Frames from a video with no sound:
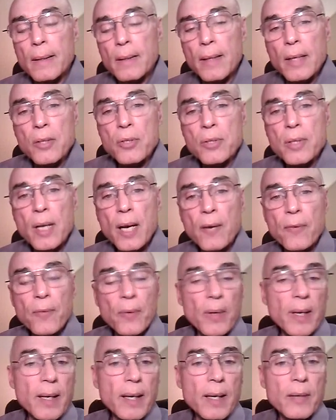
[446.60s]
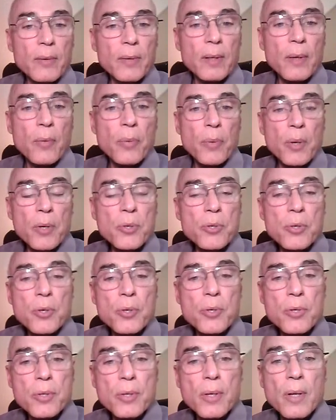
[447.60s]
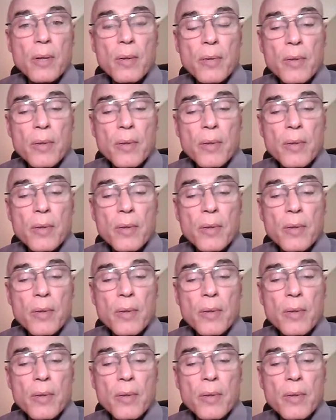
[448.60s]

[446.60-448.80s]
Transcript: let's not forget that this is